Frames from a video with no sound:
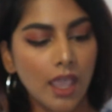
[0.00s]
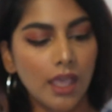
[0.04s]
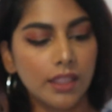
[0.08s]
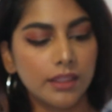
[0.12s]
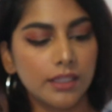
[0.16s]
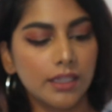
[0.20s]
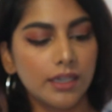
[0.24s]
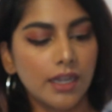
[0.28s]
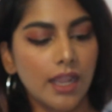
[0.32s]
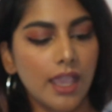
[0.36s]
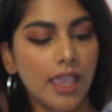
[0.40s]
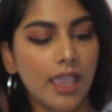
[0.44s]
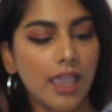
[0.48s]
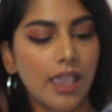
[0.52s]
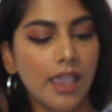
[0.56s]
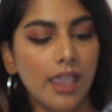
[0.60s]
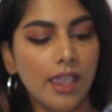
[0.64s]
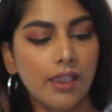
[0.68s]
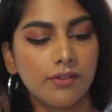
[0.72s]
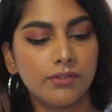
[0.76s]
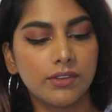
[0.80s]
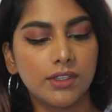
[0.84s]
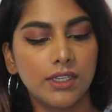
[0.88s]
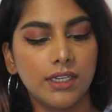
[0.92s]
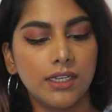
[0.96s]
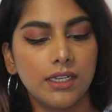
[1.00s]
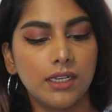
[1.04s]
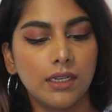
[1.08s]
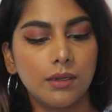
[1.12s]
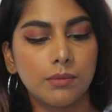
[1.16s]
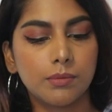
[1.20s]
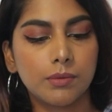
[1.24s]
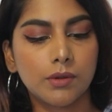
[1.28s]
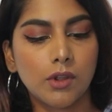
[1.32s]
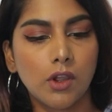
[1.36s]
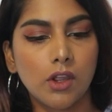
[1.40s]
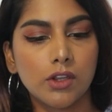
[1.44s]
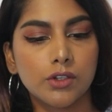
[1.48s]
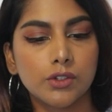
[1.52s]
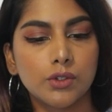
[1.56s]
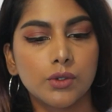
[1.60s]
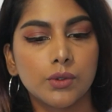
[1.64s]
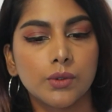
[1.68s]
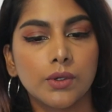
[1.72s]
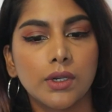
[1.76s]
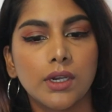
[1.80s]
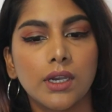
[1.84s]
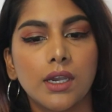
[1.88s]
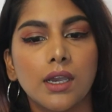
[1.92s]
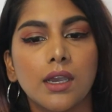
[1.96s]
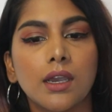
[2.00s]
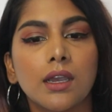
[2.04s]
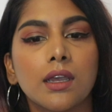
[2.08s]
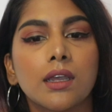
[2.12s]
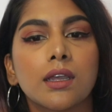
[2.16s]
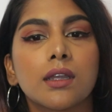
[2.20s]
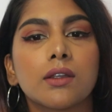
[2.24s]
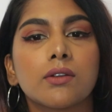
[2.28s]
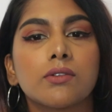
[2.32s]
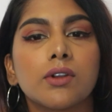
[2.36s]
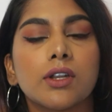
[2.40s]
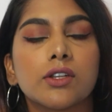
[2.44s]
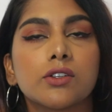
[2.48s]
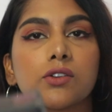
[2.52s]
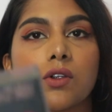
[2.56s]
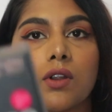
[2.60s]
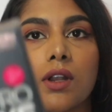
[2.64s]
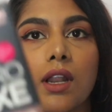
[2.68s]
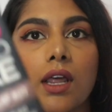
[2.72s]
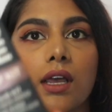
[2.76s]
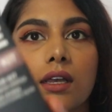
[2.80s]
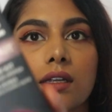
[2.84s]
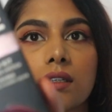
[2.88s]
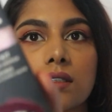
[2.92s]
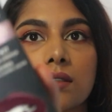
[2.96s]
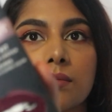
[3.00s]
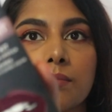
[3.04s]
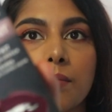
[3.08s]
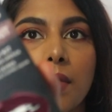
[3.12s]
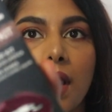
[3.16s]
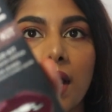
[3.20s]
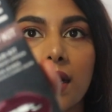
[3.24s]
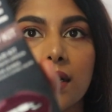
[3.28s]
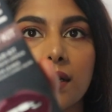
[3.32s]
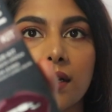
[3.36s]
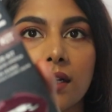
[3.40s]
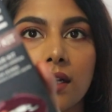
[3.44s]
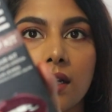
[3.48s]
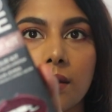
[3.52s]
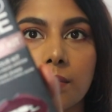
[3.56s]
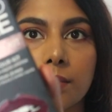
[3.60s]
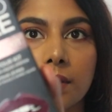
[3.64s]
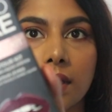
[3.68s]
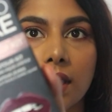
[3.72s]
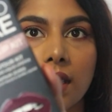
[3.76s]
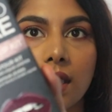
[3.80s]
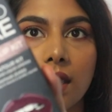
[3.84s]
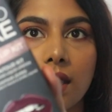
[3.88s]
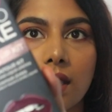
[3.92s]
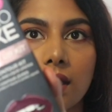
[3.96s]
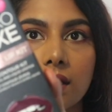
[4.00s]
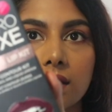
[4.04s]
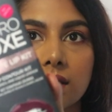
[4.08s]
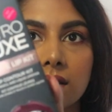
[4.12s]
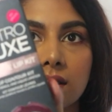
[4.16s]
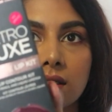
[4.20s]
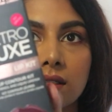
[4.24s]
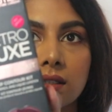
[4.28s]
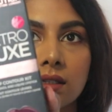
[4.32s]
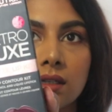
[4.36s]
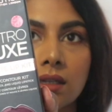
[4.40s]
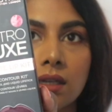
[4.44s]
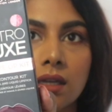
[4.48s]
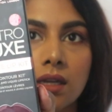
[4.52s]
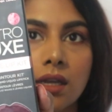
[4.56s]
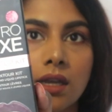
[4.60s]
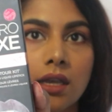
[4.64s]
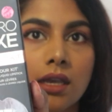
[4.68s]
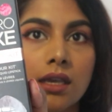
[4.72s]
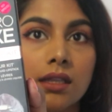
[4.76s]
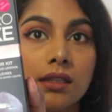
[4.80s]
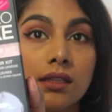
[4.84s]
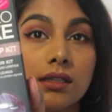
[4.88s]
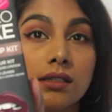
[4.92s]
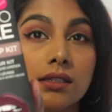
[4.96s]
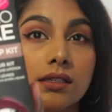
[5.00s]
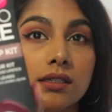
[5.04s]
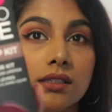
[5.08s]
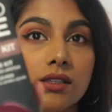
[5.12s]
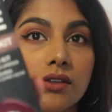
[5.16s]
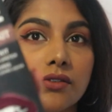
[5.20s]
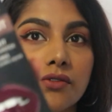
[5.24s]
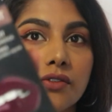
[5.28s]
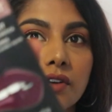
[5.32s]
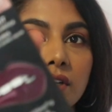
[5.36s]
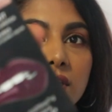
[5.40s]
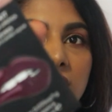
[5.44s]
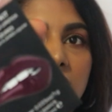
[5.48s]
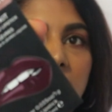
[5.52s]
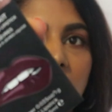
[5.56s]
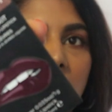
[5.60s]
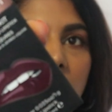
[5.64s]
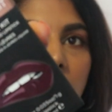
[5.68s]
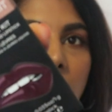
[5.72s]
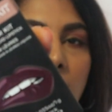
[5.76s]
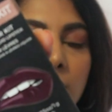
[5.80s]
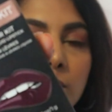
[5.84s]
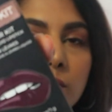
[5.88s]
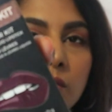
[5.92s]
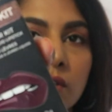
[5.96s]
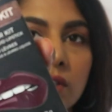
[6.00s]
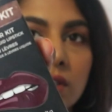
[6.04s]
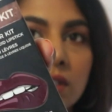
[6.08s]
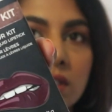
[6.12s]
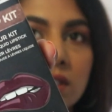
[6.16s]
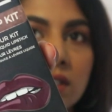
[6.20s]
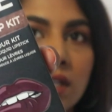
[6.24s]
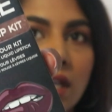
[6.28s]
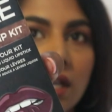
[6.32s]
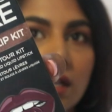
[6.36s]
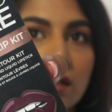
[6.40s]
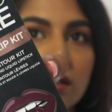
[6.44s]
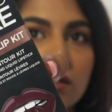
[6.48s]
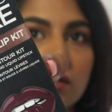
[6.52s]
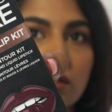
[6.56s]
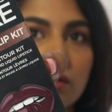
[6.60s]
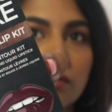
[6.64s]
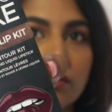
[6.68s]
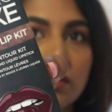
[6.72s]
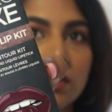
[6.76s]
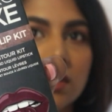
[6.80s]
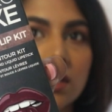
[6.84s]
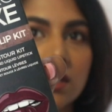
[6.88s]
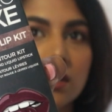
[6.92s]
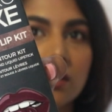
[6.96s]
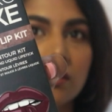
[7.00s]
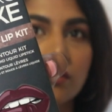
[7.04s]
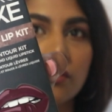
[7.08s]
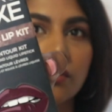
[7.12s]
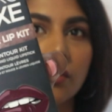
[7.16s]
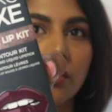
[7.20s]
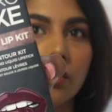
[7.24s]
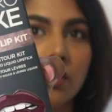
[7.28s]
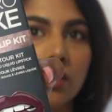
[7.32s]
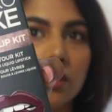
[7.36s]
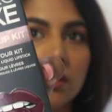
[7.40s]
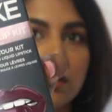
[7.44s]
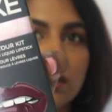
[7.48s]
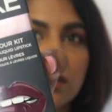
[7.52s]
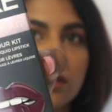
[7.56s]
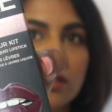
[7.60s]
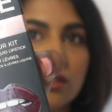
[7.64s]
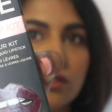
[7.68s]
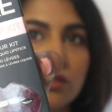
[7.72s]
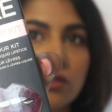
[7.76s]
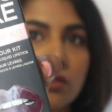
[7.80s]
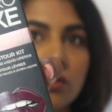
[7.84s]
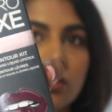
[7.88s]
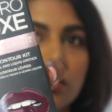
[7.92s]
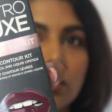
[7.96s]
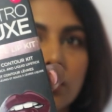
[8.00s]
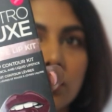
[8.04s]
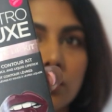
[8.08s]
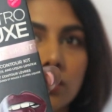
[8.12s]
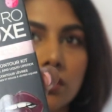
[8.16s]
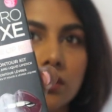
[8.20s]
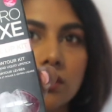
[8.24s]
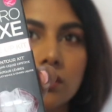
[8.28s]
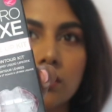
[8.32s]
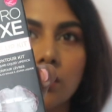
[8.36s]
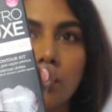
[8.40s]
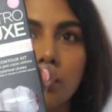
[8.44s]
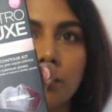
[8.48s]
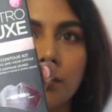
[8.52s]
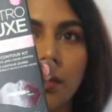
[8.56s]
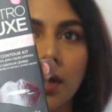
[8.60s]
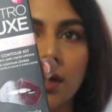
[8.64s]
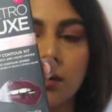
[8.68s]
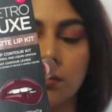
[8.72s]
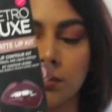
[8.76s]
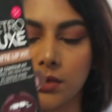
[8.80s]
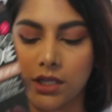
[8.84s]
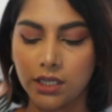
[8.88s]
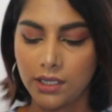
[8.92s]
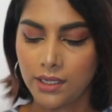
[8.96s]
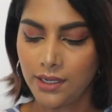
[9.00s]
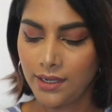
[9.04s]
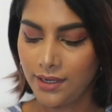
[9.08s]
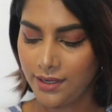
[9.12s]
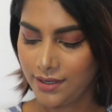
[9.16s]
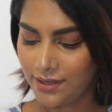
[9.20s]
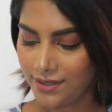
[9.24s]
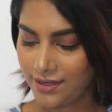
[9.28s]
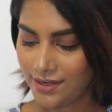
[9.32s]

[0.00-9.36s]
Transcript: And then I have the Lip Contour Retro Luxe Matte Lip Kit. This is the first time I'm doing this, guys, so if it doesn't focus, just don't mind me.